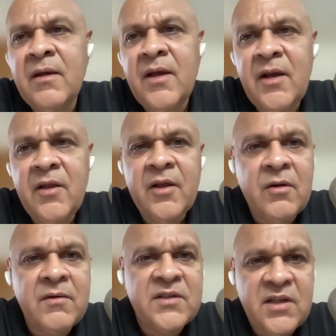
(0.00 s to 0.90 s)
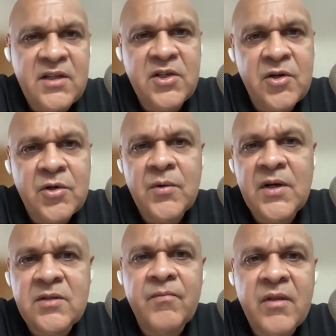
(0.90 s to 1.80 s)
And you can always reach out to
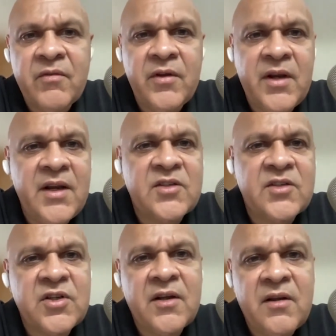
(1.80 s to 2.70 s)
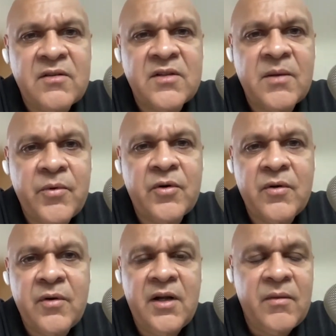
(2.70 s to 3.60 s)
us if you need extra support
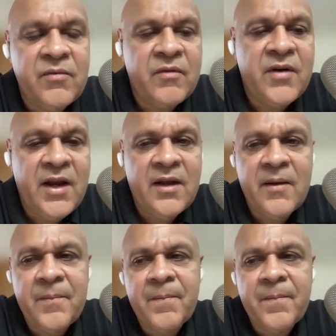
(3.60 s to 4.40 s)
in terms of data.